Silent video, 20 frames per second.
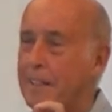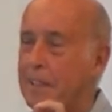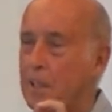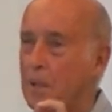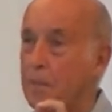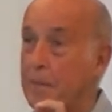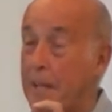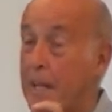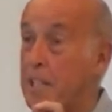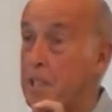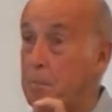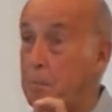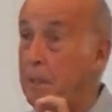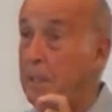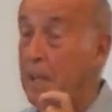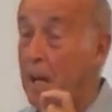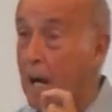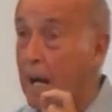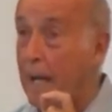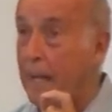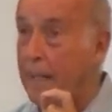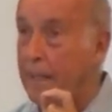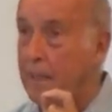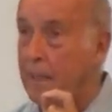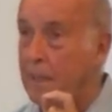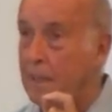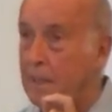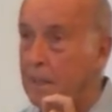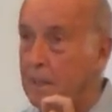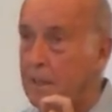you know, that is
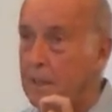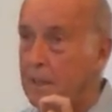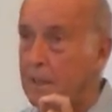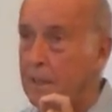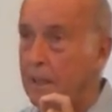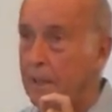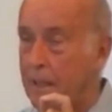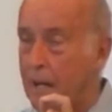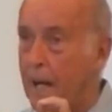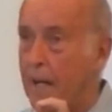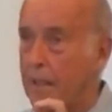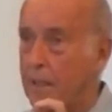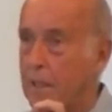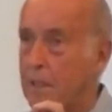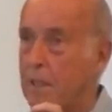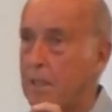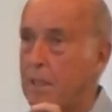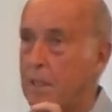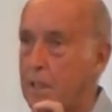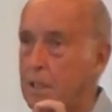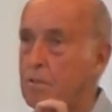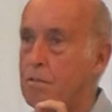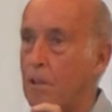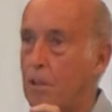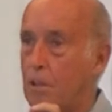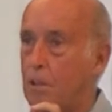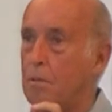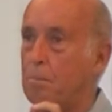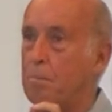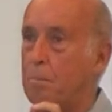benign and not
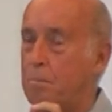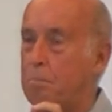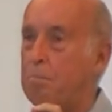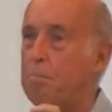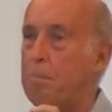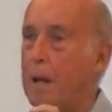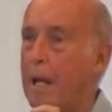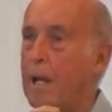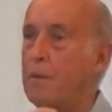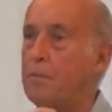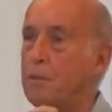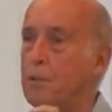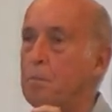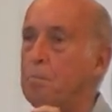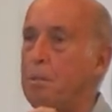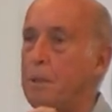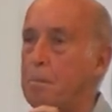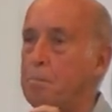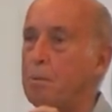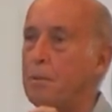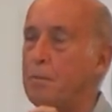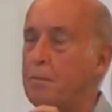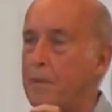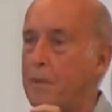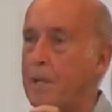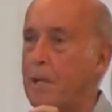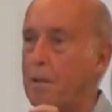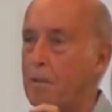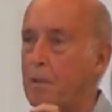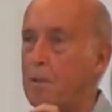controlled by a few people for
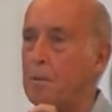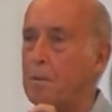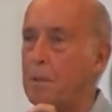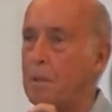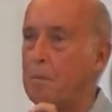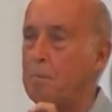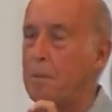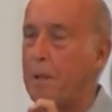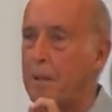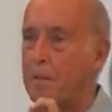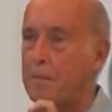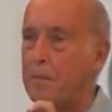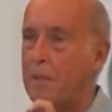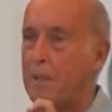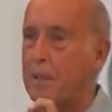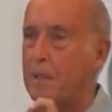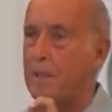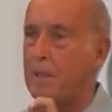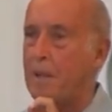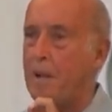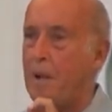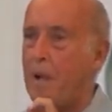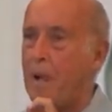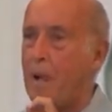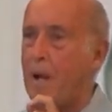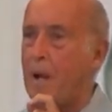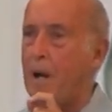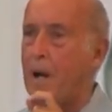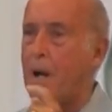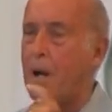their own benefit.
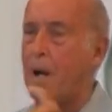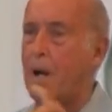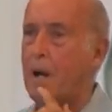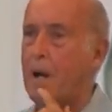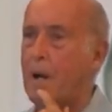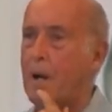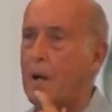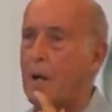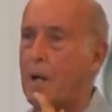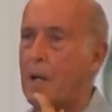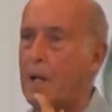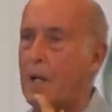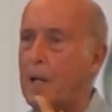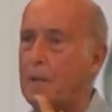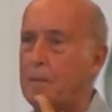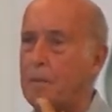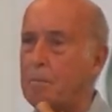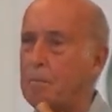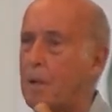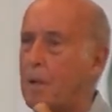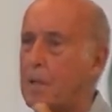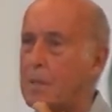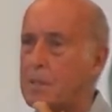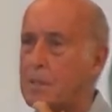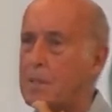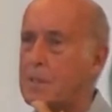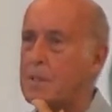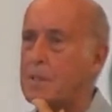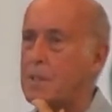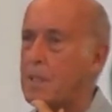Uh, I mean,
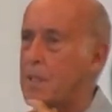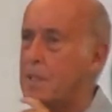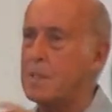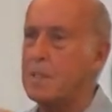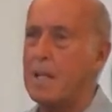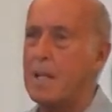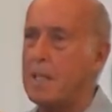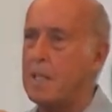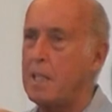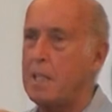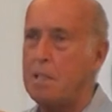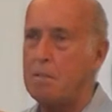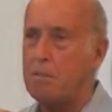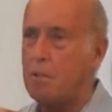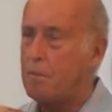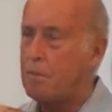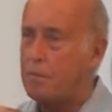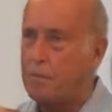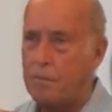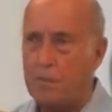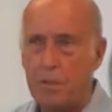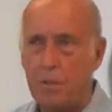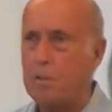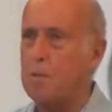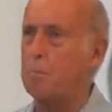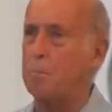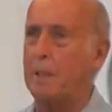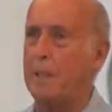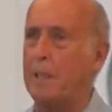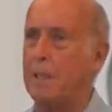Marx just does that
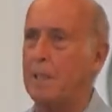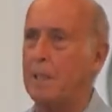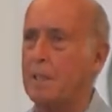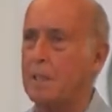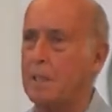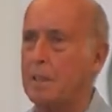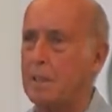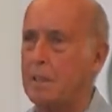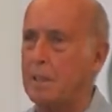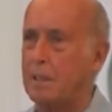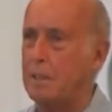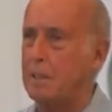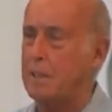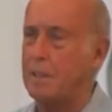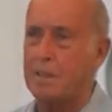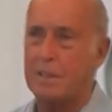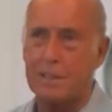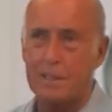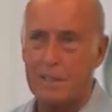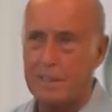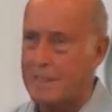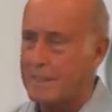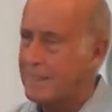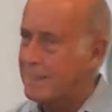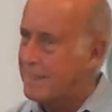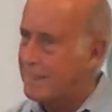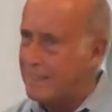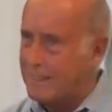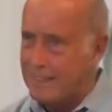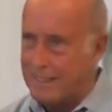irrefutably. It's,
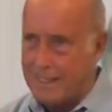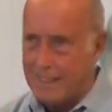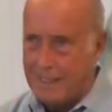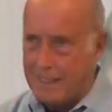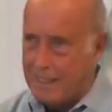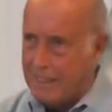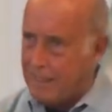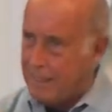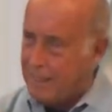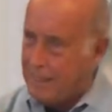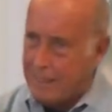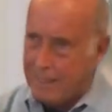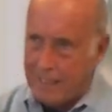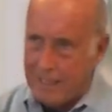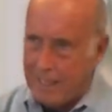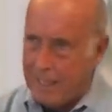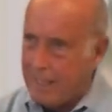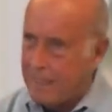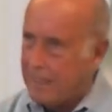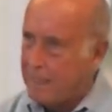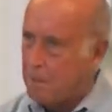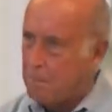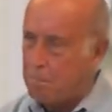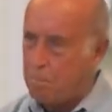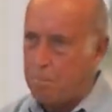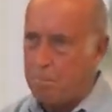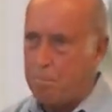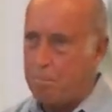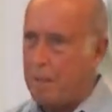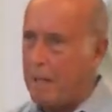you can't get
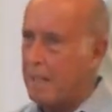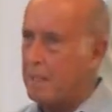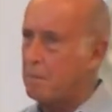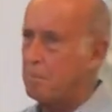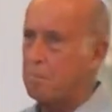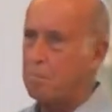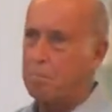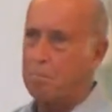back